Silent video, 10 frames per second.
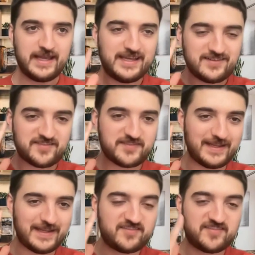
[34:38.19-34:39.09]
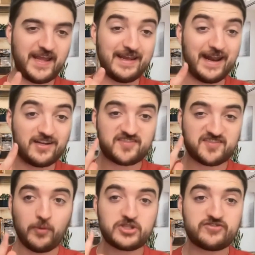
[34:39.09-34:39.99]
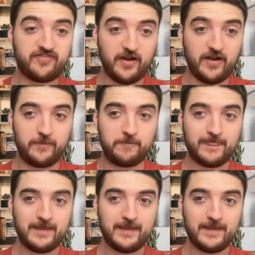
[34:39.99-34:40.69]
It's insane and it's so much fun.